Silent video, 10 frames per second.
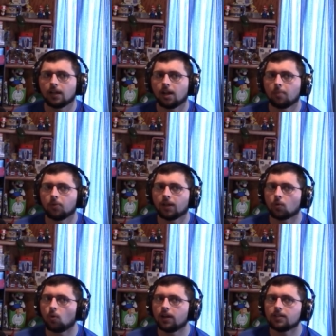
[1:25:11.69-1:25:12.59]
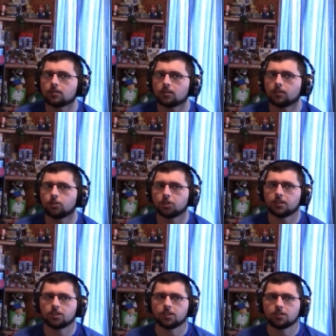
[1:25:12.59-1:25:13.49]
but one solution
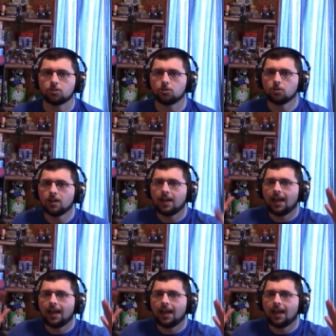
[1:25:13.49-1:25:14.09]
is just to